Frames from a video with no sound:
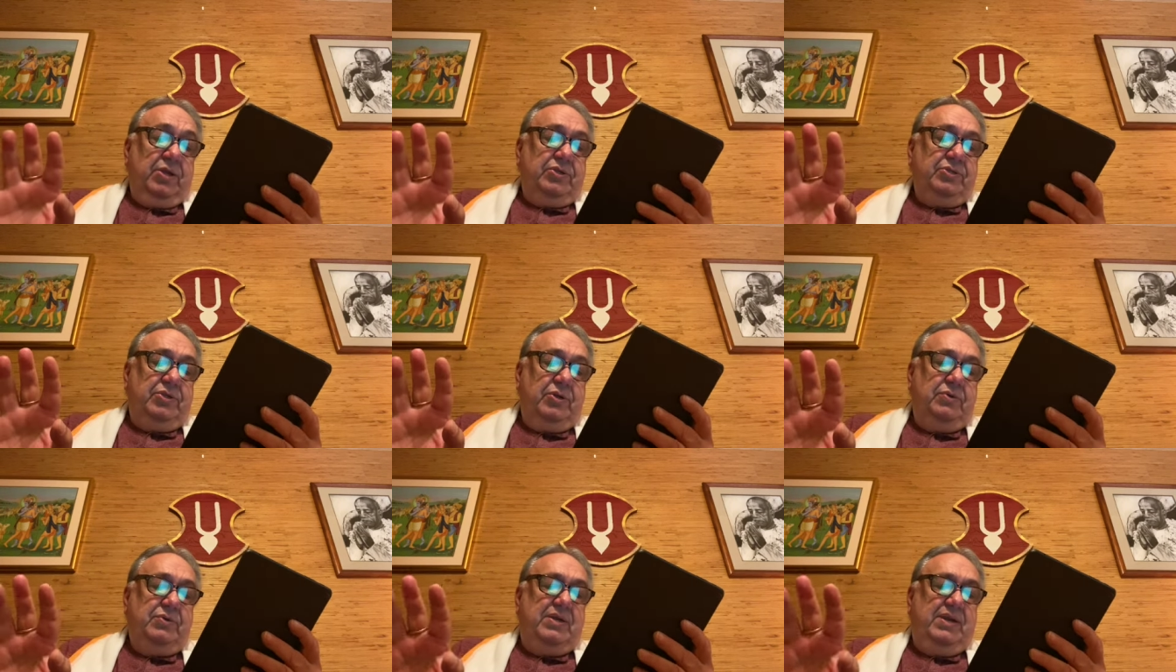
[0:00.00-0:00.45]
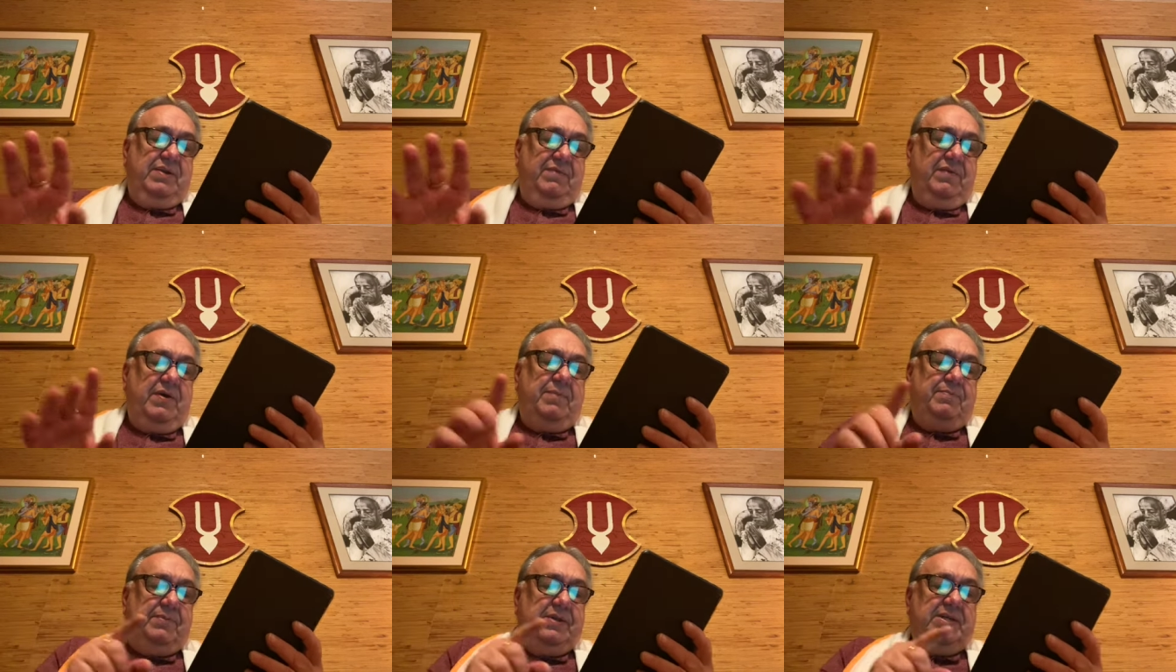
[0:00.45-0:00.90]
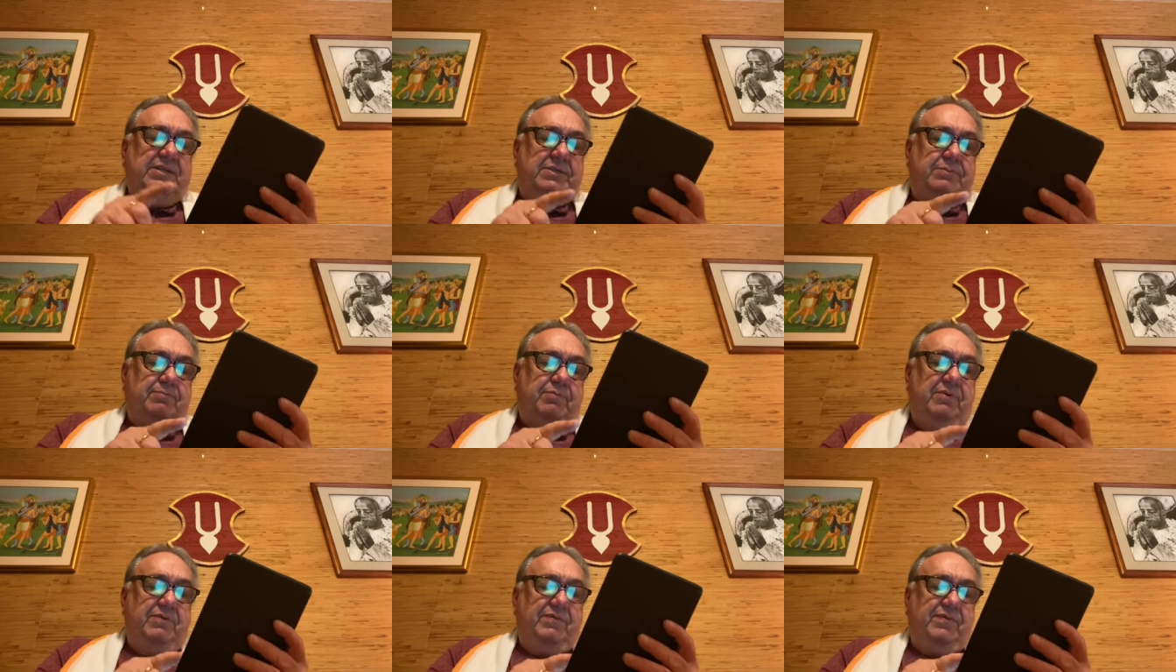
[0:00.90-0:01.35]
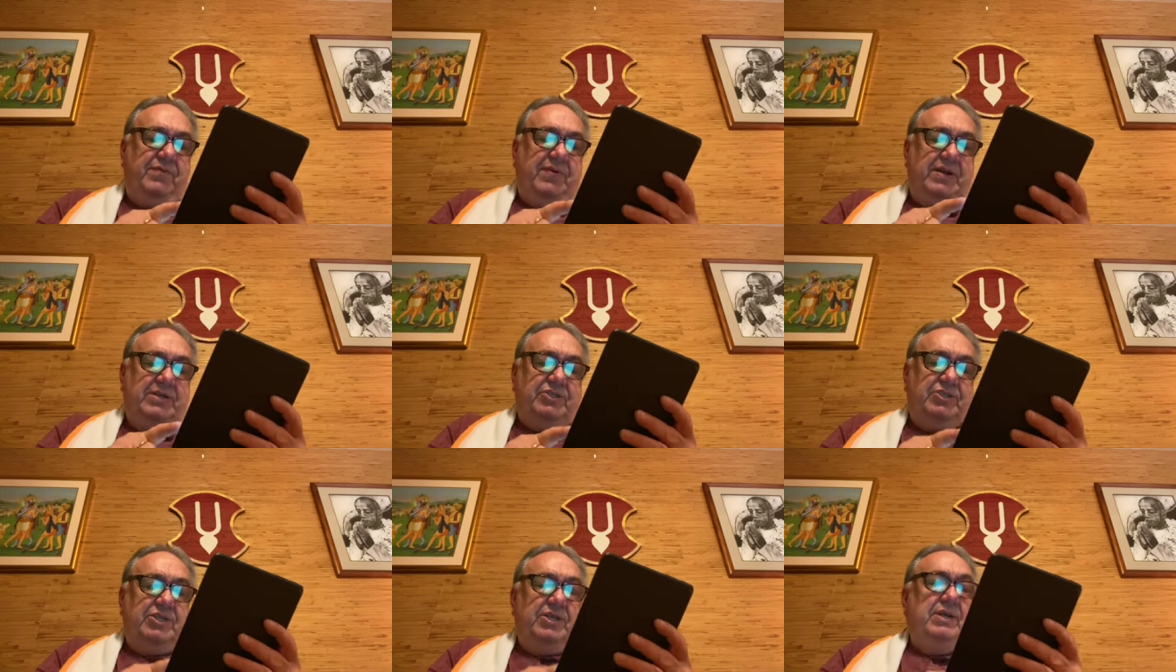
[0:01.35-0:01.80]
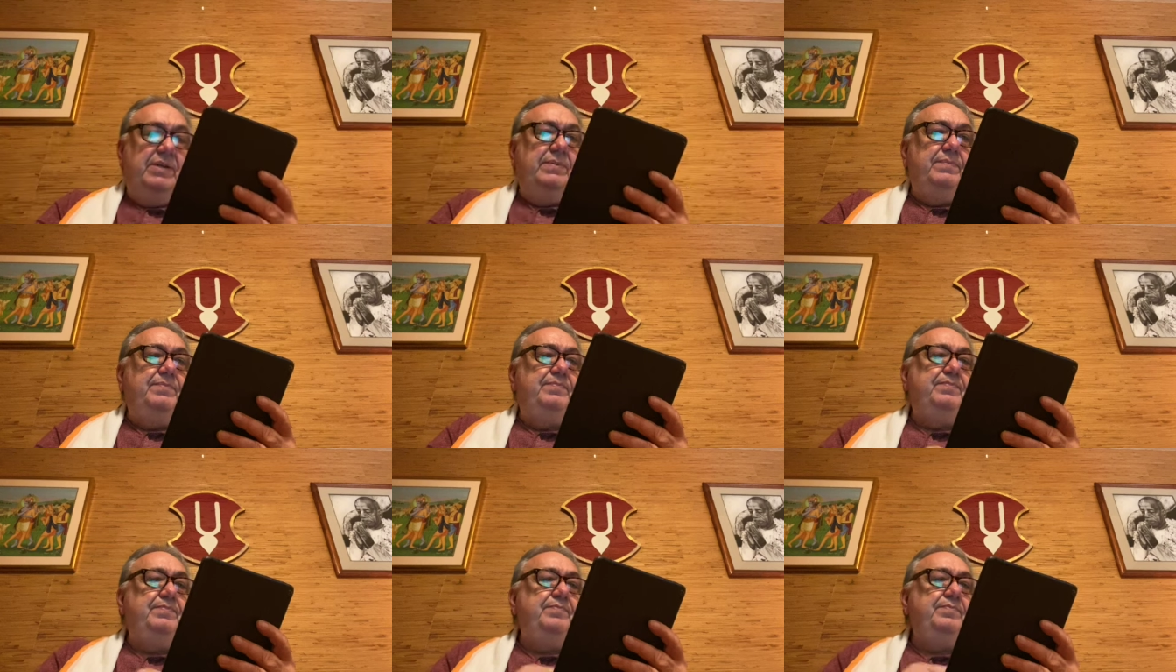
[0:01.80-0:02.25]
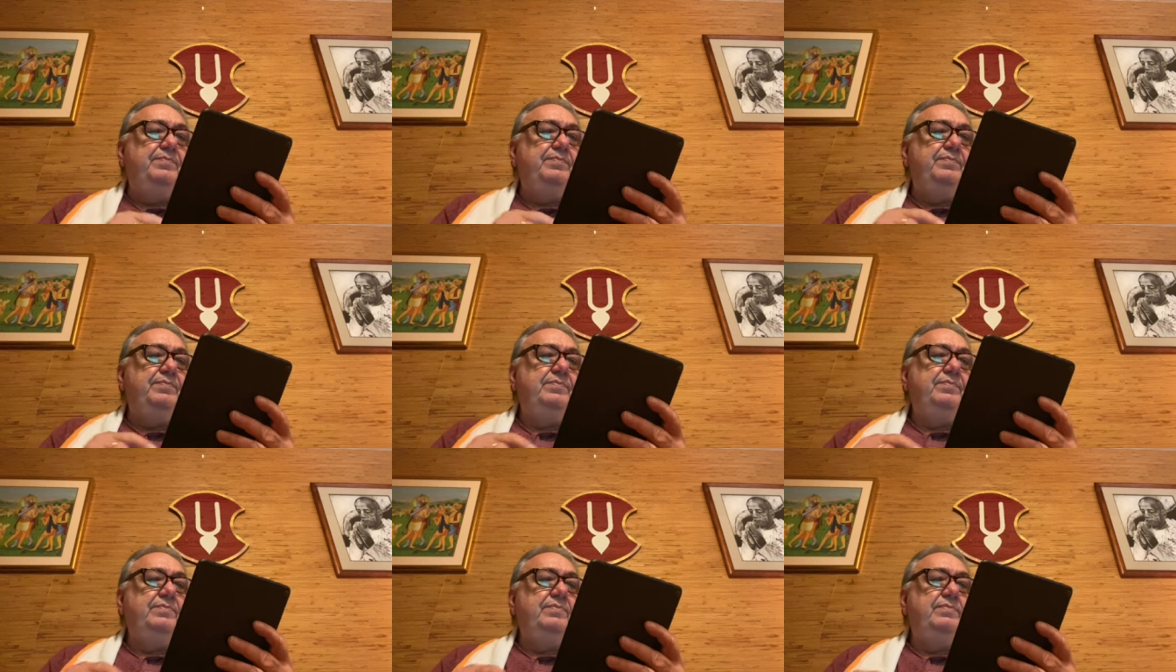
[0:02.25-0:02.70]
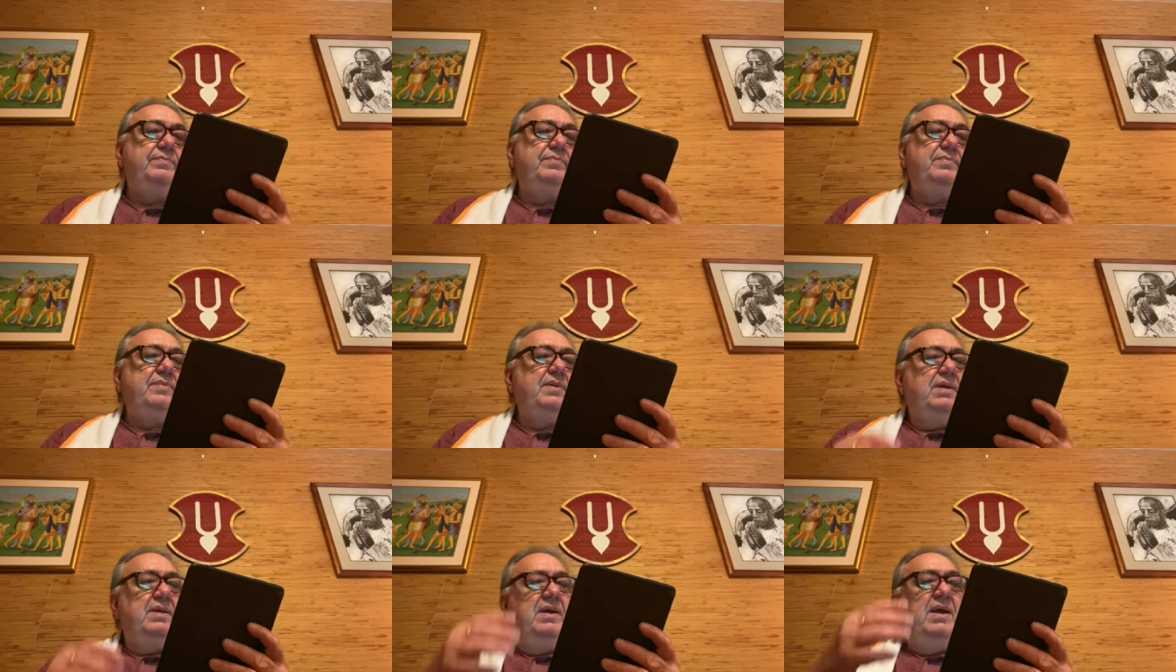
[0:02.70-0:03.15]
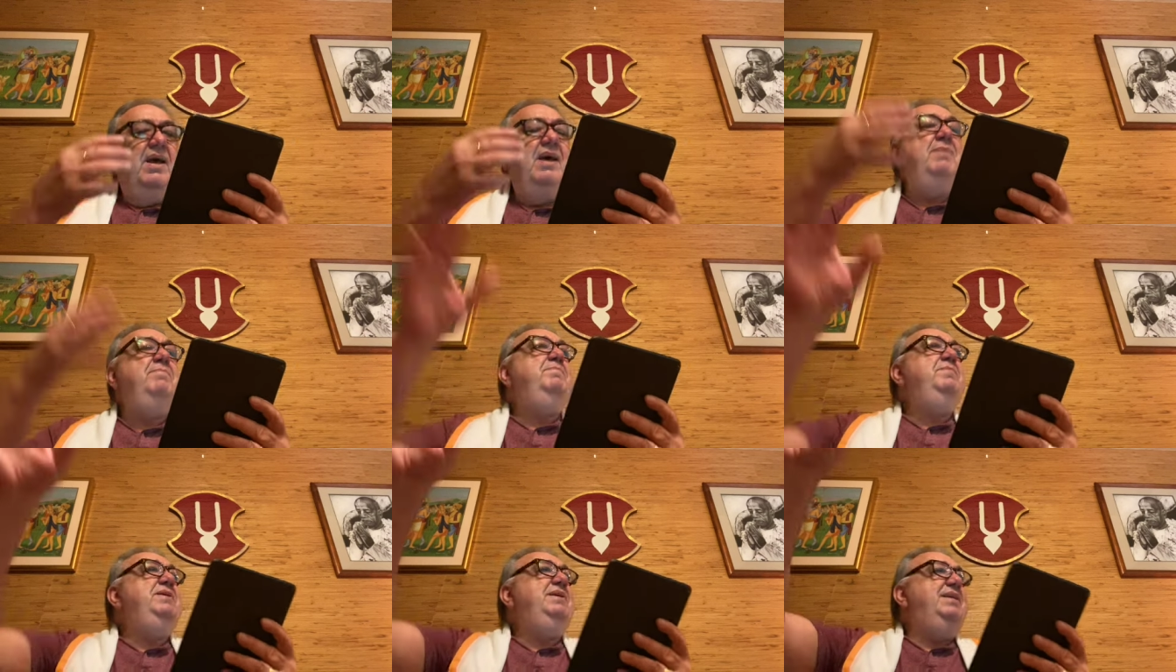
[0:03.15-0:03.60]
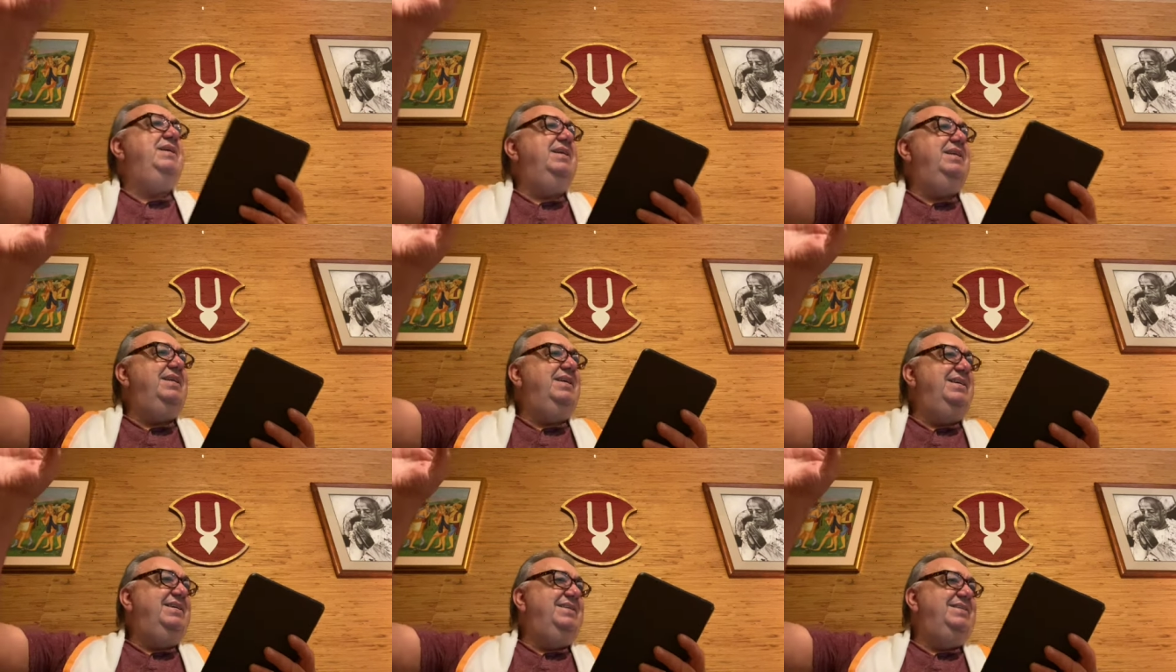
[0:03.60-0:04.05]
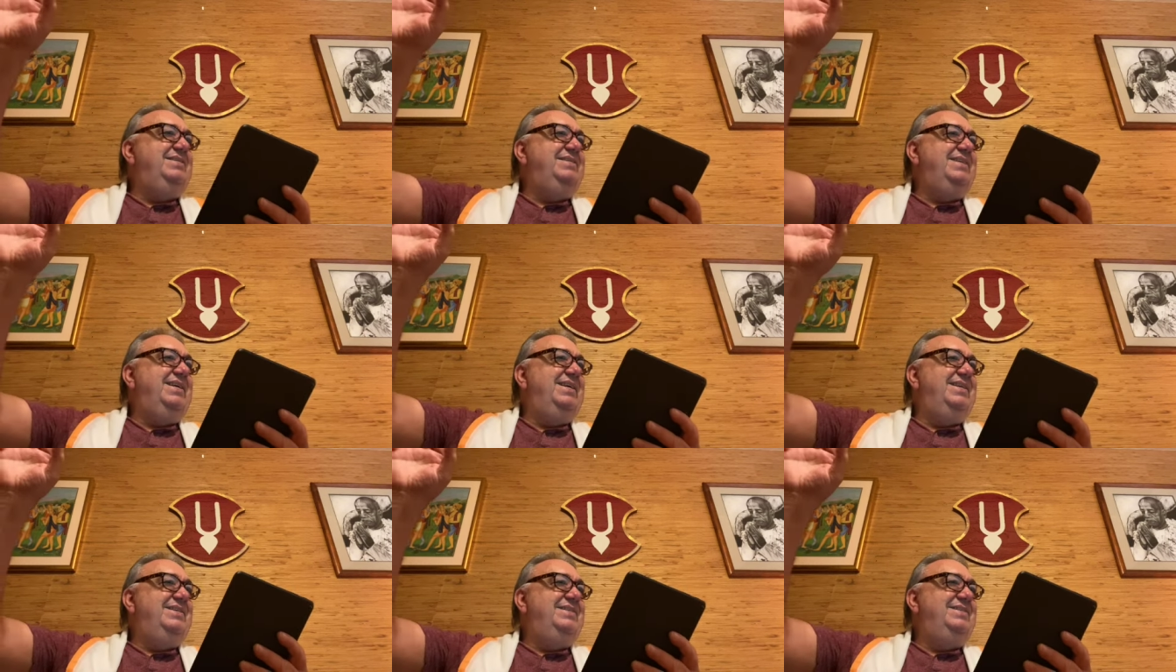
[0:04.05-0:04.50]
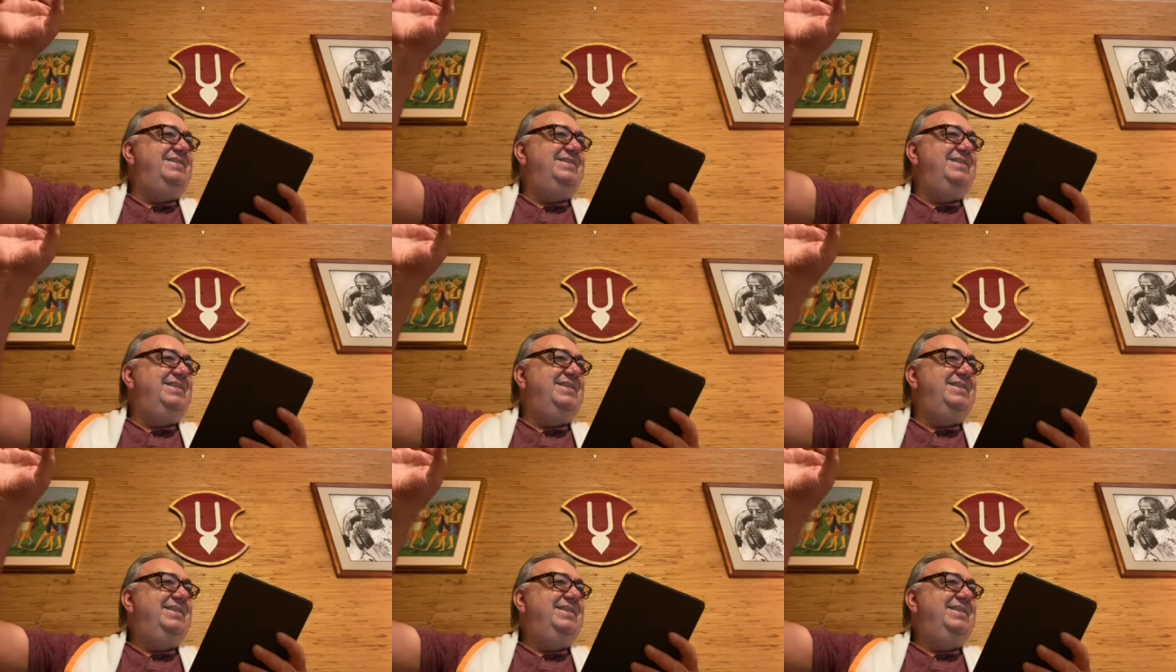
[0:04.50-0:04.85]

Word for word: so give up this profession Immediately, he says.